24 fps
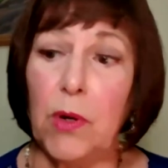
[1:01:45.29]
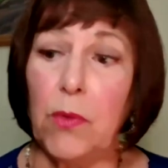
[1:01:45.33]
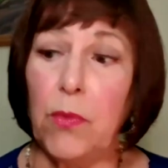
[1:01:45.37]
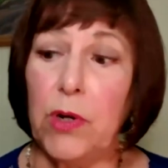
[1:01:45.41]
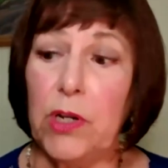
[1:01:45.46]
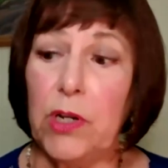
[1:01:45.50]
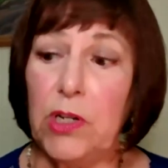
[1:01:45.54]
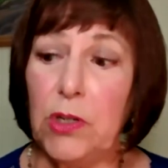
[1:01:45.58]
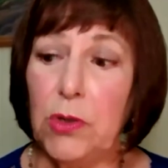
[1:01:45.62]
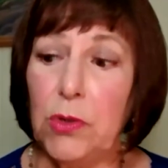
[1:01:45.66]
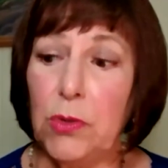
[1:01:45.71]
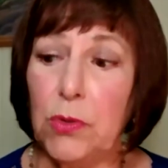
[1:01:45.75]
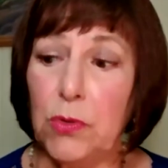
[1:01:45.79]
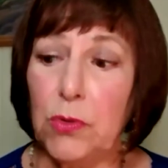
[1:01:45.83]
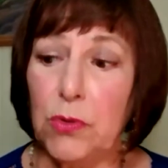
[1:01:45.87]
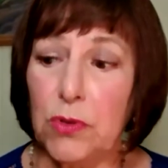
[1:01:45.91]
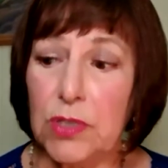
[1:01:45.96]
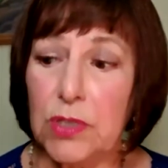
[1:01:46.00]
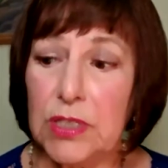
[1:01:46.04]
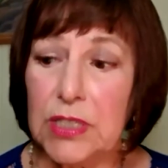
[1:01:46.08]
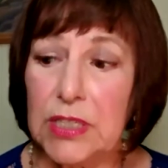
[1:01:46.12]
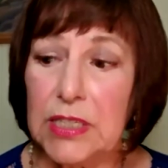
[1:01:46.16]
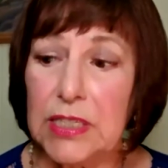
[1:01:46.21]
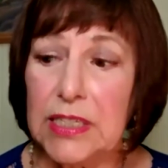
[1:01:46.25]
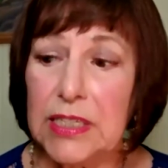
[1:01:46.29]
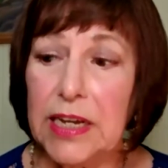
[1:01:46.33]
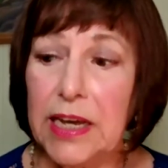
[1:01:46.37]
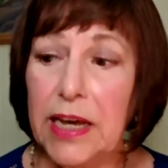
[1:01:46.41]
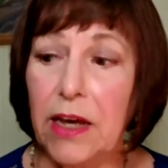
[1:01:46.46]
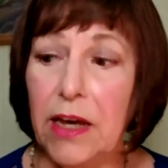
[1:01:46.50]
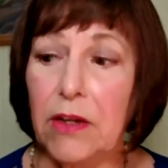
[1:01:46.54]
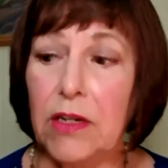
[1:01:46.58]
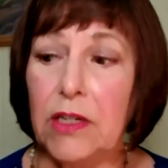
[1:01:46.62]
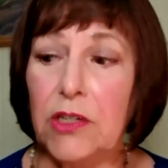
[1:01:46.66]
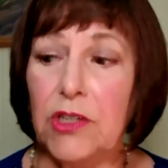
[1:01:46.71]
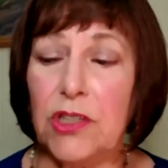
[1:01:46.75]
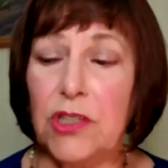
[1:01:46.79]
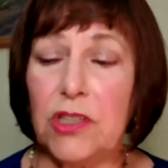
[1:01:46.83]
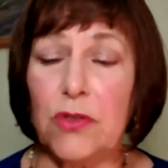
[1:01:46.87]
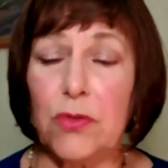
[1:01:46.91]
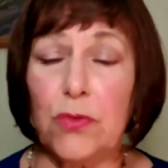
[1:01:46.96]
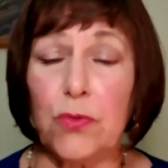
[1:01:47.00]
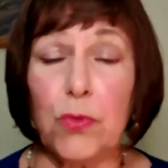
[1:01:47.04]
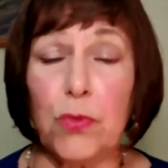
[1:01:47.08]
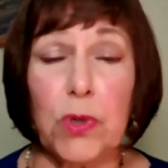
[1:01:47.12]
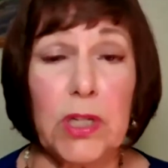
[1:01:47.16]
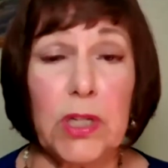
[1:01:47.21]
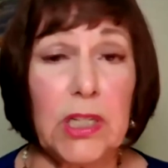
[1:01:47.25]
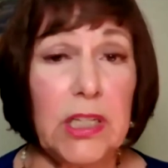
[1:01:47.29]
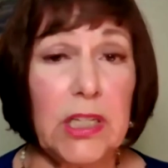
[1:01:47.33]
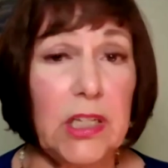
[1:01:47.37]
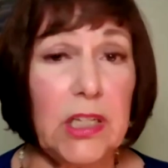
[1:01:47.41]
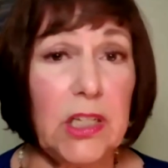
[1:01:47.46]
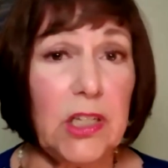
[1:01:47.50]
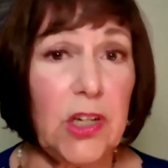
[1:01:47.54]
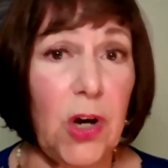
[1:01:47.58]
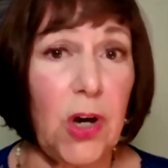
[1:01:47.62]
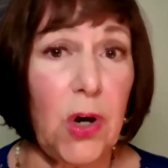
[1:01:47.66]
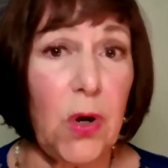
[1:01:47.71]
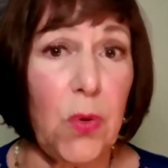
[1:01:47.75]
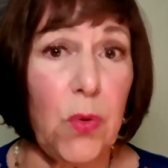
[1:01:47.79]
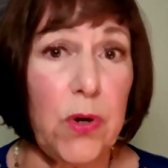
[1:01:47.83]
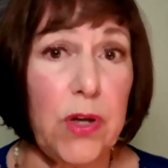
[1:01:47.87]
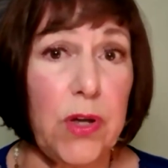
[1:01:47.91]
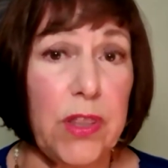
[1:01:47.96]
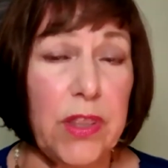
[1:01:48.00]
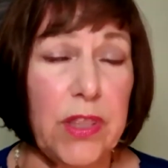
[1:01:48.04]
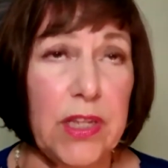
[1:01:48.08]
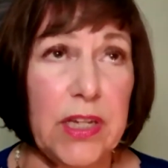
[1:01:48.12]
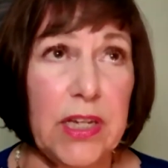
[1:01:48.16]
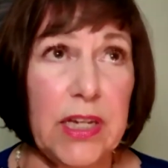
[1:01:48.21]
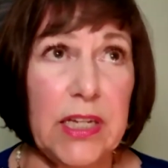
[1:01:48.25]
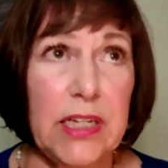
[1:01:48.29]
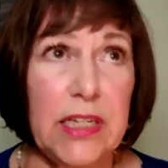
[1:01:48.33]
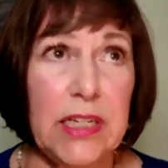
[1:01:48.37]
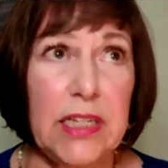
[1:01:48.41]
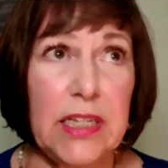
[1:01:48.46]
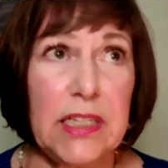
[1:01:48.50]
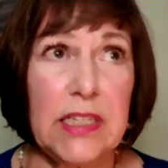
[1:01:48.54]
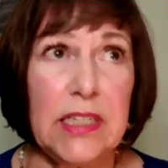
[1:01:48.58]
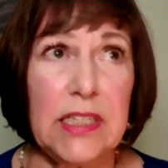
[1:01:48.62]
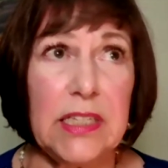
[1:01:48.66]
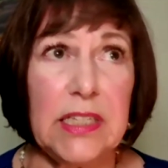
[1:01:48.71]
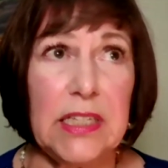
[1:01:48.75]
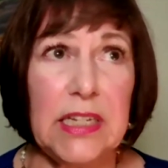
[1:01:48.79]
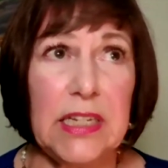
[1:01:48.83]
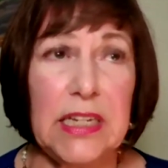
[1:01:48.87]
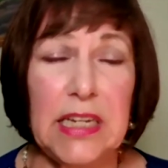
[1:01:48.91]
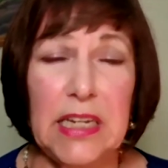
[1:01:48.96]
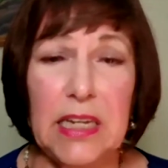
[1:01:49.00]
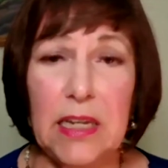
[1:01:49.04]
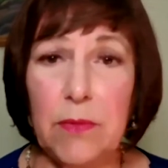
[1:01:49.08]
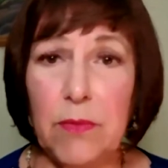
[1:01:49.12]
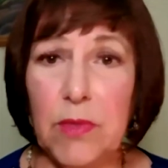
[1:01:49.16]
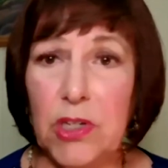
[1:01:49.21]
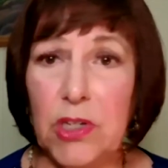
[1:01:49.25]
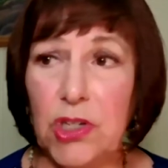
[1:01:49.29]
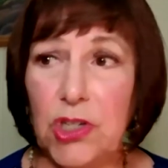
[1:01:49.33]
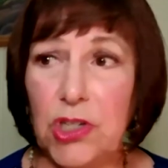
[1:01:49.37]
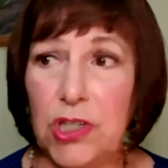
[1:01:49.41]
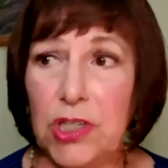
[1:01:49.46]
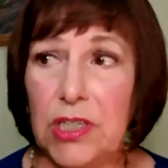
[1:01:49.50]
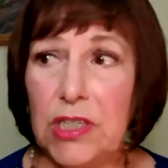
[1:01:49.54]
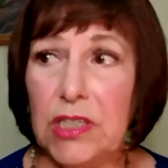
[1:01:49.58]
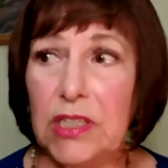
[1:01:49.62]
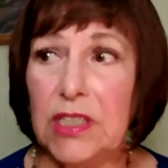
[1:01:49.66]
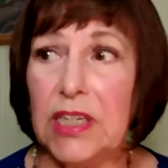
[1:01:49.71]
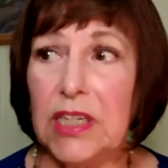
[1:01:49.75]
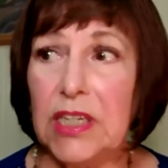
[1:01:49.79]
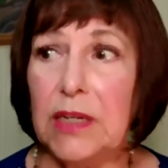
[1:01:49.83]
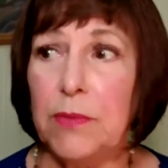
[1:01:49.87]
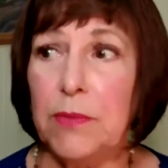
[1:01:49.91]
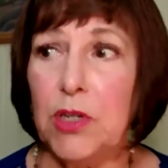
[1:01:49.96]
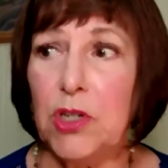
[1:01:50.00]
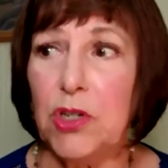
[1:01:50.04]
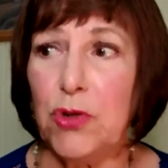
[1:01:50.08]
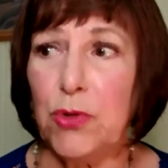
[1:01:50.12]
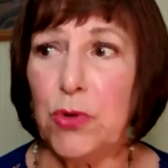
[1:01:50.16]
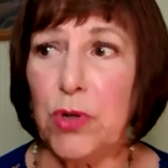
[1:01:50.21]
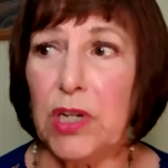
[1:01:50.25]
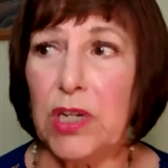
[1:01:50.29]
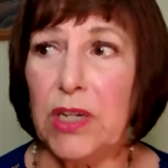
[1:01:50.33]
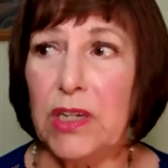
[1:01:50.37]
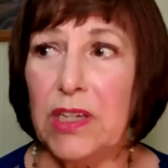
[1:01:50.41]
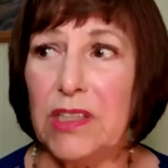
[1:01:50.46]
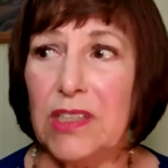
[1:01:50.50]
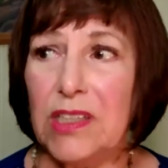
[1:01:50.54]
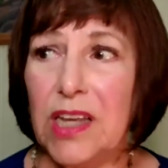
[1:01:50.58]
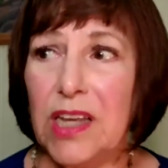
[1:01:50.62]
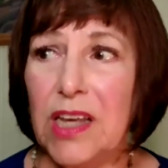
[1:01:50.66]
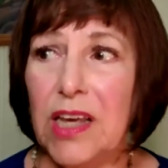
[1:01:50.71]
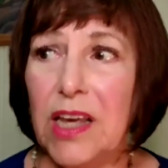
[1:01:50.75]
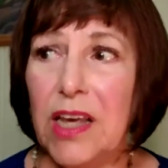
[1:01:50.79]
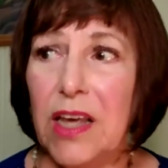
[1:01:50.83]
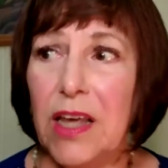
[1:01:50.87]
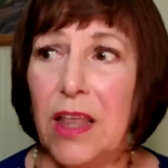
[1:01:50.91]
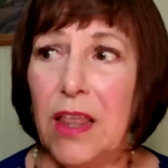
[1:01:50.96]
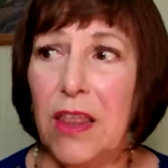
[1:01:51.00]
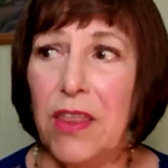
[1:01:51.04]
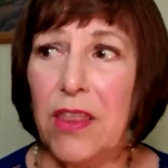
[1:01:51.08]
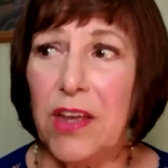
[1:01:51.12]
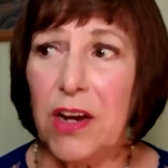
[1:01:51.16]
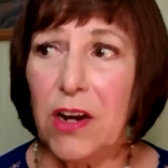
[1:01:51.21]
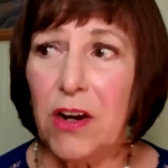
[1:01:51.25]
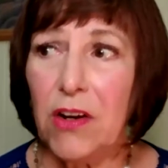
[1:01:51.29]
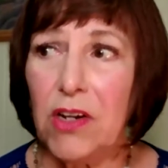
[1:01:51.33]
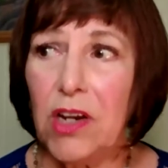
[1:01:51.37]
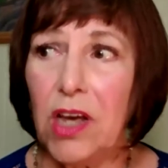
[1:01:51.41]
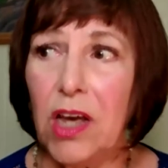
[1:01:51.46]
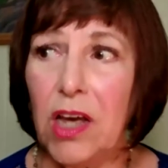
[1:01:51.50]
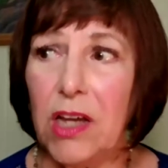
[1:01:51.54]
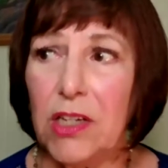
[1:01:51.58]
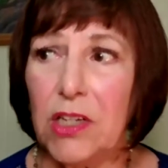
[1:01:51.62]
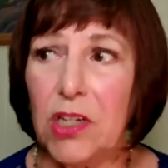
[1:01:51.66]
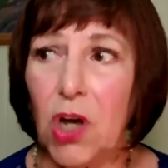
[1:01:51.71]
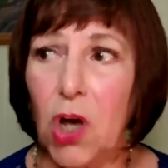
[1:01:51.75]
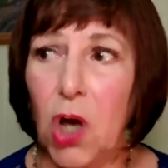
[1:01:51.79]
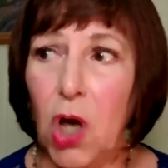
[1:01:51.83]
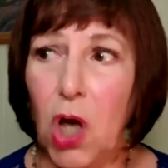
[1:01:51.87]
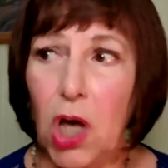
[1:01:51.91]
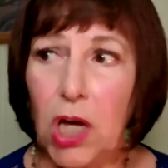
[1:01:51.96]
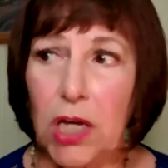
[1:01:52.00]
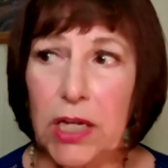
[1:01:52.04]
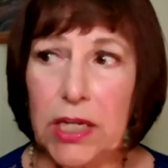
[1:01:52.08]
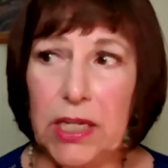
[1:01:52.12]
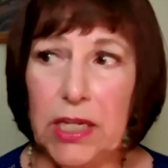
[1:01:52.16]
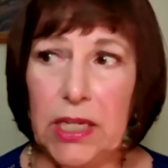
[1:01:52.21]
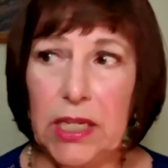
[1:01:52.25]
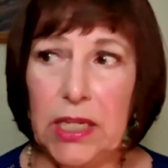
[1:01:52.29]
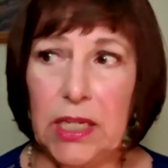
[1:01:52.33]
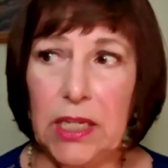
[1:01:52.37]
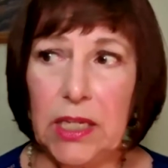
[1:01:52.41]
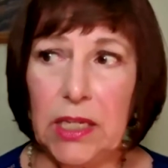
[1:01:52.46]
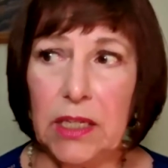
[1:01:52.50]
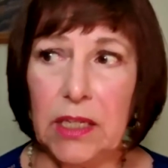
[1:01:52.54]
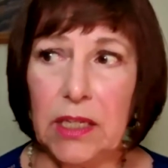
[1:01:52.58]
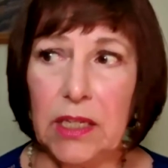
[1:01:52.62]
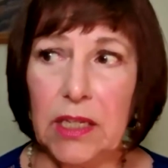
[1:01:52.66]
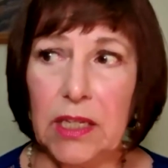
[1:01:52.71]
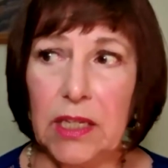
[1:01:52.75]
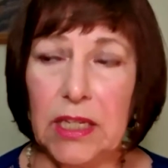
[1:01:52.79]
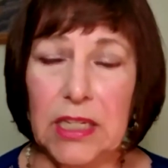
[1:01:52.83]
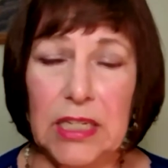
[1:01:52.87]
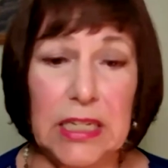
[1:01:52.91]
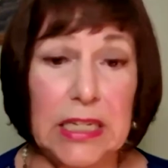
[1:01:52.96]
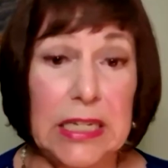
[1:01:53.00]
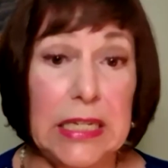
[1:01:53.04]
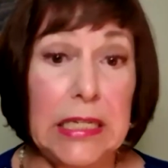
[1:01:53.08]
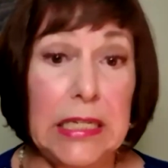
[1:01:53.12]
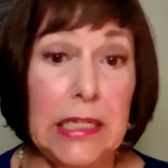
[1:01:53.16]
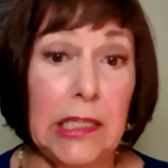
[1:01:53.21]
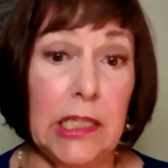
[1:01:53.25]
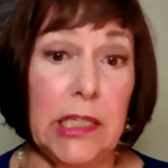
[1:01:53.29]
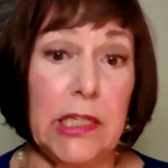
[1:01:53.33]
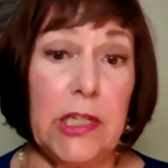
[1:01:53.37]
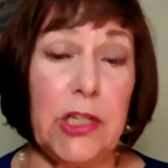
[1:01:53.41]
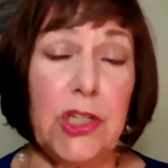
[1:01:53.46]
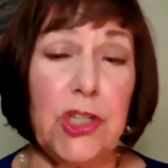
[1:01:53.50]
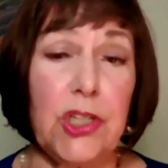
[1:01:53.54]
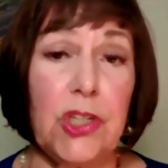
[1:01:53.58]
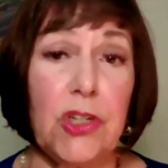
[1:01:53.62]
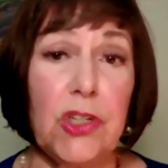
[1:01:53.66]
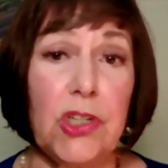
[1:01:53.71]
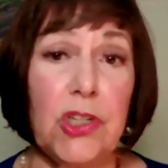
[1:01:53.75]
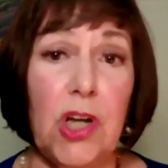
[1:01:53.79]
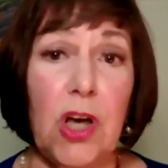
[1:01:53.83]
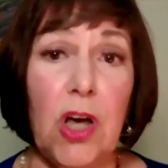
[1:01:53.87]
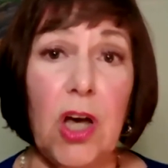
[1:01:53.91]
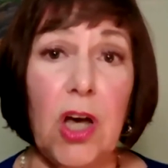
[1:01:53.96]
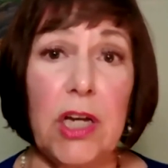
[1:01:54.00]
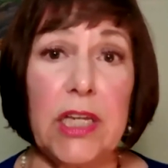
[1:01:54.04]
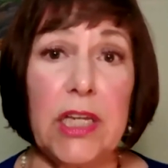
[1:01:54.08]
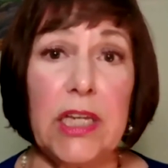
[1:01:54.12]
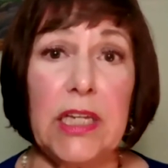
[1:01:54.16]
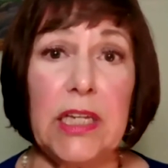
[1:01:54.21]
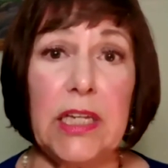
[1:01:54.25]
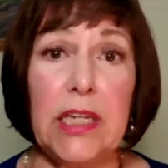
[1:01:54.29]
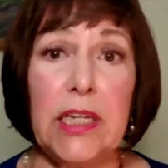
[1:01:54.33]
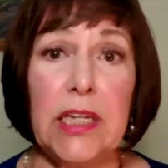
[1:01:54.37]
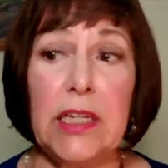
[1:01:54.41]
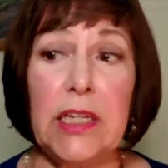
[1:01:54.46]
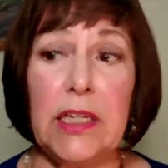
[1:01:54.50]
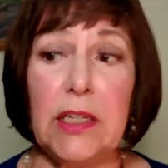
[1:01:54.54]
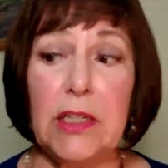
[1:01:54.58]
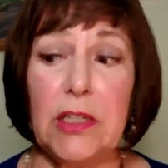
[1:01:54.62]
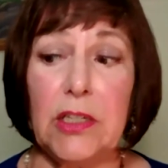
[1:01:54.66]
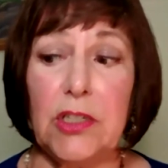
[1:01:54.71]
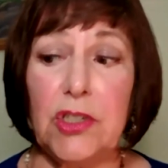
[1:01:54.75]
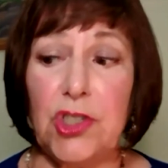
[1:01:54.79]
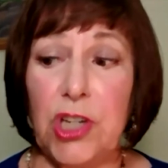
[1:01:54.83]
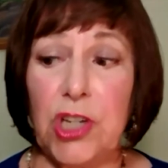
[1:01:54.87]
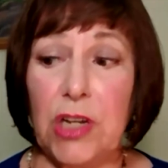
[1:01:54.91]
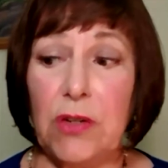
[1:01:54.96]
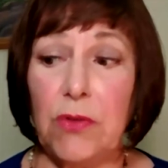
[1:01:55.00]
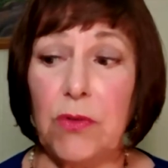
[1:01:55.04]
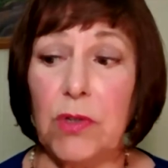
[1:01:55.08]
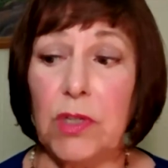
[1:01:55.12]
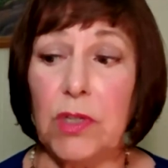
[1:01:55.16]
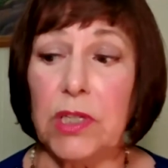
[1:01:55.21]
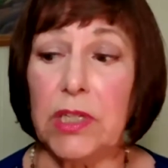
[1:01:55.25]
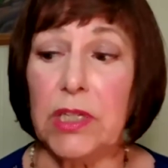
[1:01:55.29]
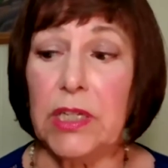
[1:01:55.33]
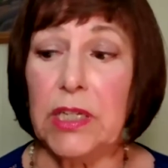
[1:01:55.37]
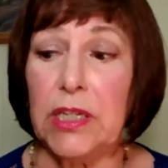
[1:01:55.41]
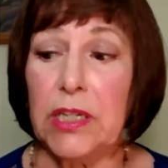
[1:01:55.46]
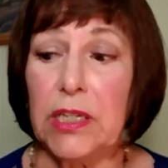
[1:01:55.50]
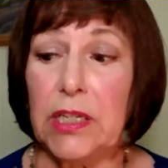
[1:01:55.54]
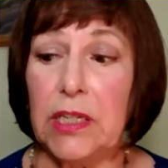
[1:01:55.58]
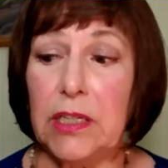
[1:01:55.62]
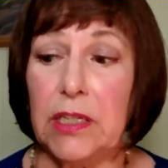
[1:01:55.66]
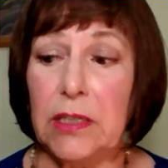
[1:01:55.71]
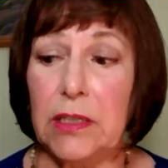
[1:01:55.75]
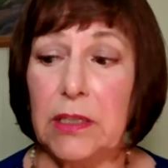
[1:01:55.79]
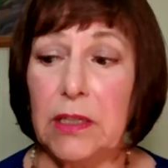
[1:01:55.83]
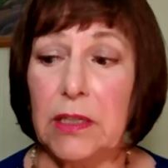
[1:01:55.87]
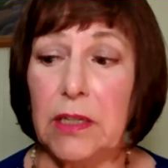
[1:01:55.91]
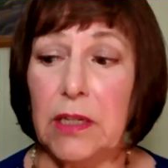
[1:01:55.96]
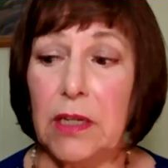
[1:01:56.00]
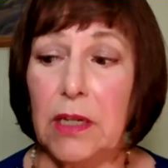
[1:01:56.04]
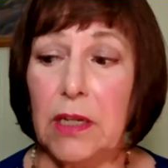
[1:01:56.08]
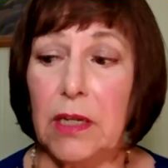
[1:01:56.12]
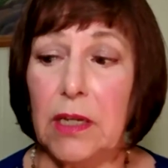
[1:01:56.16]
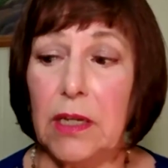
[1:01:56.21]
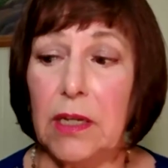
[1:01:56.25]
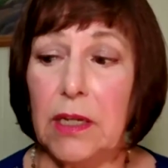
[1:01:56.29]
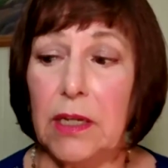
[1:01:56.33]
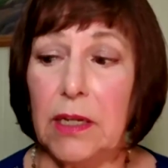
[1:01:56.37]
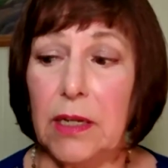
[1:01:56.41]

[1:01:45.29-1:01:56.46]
But when you sit down and just really go with it and see images, imagery, because they're not talking in English, they're talking generally in